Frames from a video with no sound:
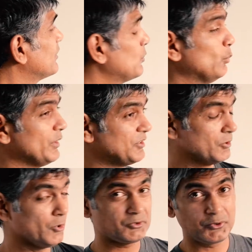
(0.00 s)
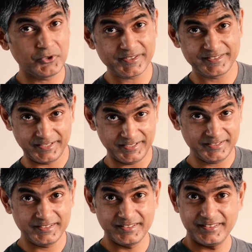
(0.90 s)
when you go to your
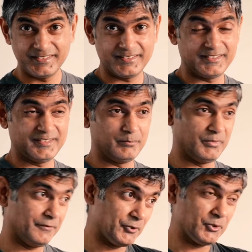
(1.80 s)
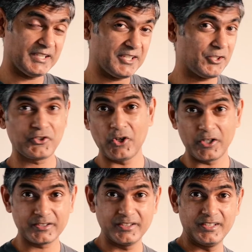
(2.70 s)
scene, before you take your
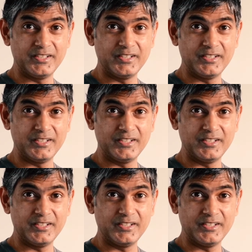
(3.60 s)
shot,